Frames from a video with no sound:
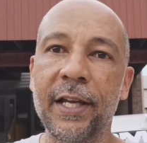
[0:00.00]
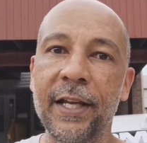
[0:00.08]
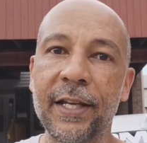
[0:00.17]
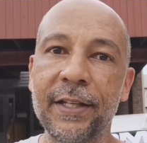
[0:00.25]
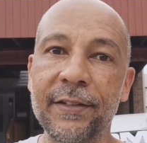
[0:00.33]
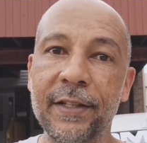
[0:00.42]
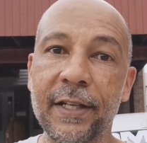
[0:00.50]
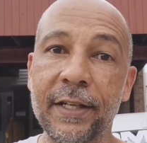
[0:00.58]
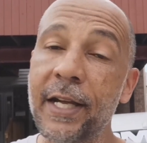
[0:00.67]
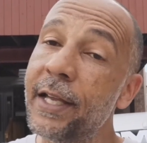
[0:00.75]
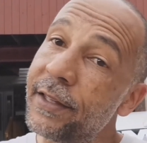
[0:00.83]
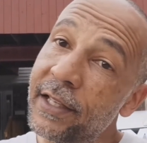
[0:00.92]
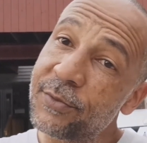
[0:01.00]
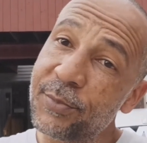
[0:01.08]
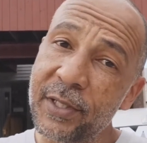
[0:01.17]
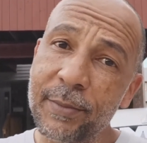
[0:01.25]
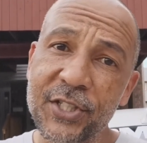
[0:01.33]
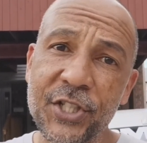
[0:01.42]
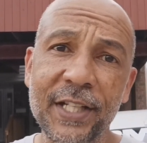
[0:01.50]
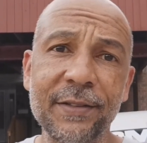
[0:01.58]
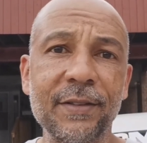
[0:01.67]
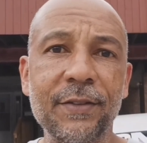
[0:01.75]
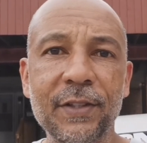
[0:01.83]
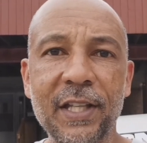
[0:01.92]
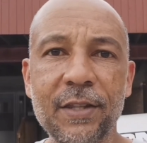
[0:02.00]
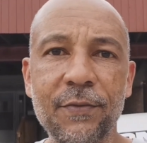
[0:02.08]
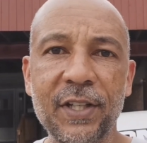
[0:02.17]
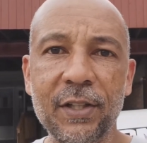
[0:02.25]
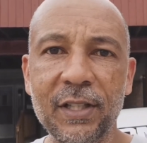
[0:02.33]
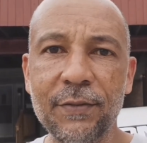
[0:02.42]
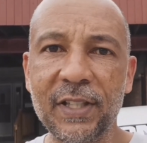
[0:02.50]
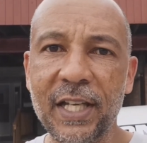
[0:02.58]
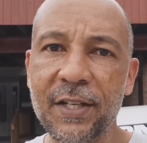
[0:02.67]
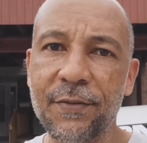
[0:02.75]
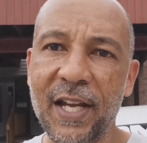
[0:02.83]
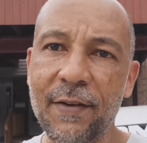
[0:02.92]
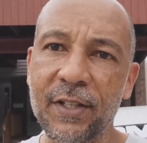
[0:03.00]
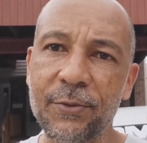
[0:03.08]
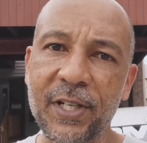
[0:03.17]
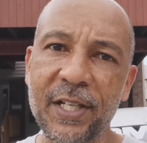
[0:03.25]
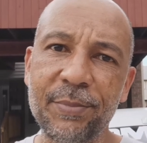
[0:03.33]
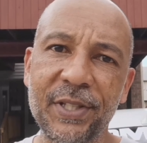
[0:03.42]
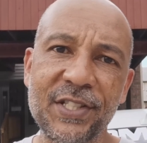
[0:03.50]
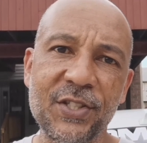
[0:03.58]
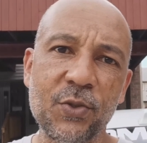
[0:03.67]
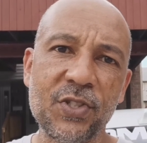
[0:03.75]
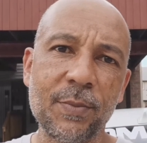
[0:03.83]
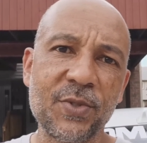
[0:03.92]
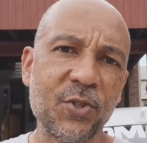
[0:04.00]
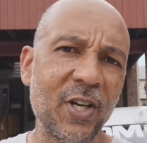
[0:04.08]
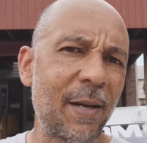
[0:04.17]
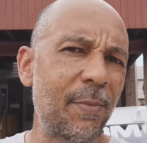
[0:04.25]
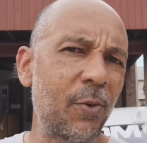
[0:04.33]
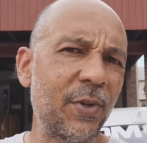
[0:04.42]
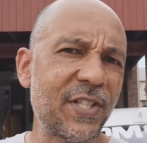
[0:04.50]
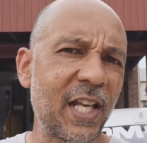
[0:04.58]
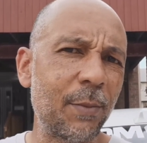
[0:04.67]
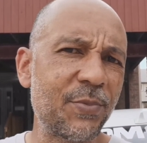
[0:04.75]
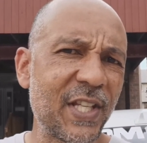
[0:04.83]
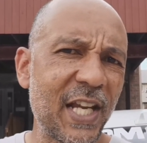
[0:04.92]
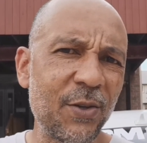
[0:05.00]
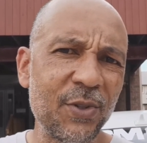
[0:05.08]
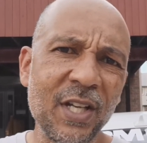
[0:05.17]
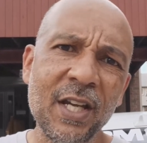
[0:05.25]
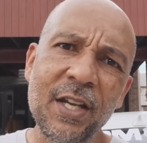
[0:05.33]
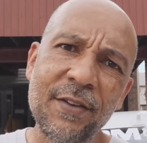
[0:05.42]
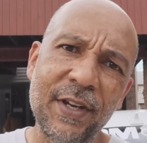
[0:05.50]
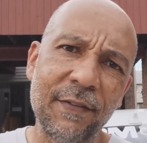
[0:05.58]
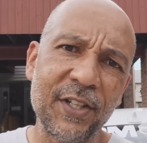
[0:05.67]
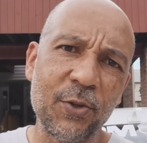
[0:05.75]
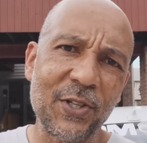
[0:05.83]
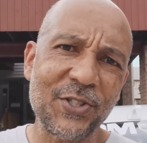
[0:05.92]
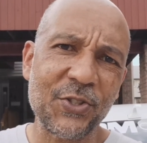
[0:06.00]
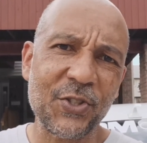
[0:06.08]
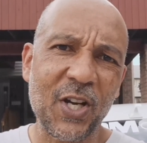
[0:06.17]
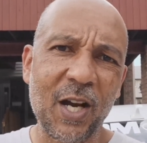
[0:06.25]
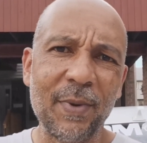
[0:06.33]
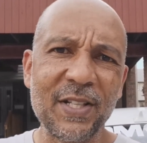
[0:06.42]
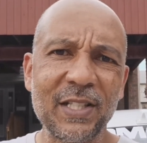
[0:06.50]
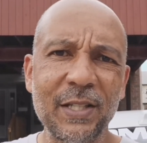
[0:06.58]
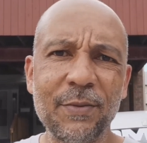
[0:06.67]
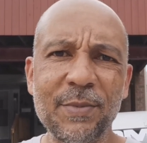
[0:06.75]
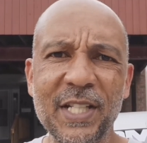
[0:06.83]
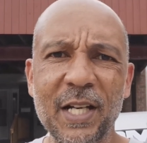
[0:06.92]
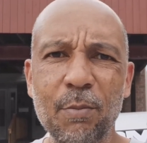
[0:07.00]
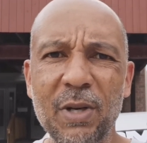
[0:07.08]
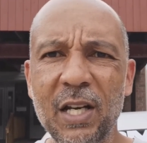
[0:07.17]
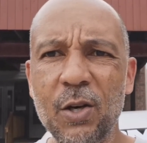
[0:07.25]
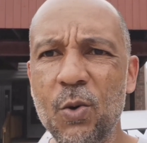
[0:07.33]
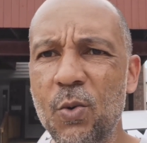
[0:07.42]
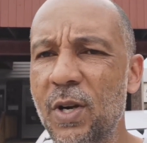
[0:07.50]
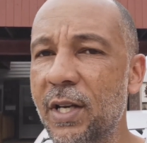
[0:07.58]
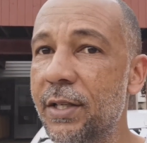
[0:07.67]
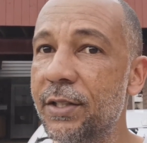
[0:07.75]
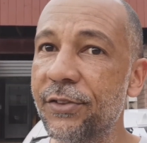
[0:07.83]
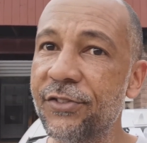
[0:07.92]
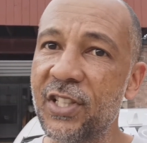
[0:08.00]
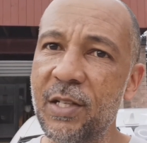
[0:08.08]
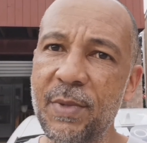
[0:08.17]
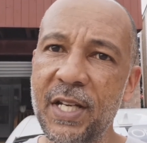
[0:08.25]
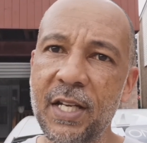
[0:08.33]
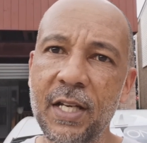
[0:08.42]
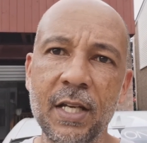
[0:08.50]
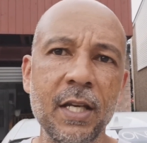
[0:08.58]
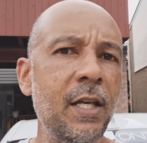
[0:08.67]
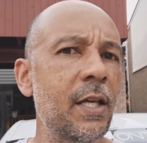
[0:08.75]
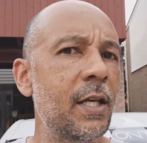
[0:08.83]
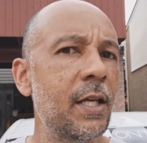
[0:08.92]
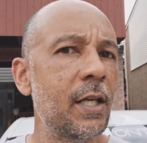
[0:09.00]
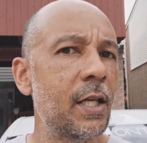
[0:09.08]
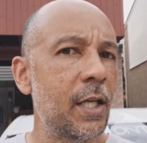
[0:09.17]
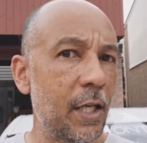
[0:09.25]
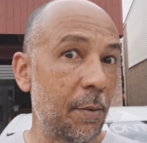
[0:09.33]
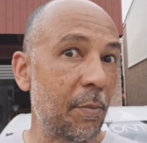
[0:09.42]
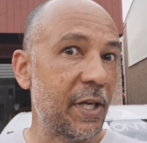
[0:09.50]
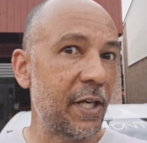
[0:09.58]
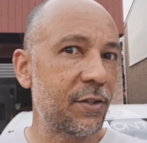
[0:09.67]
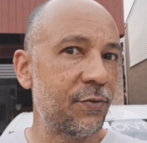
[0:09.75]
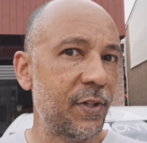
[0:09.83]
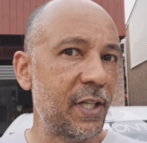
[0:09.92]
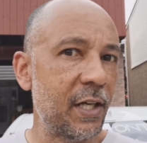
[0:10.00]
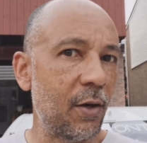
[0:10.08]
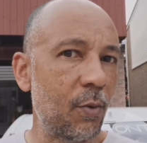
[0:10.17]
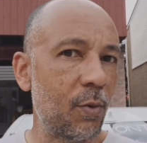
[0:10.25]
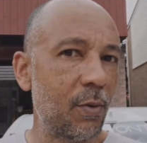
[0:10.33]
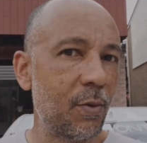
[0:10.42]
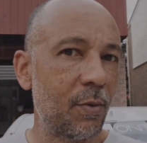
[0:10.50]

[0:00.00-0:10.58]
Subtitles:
And yeah, that's pretty much it. If you like the video, leave a like. If you haven't already, please do subscribe. Always helps out. If you have any questions or comments, leave them down below, and you'll see me in my next video.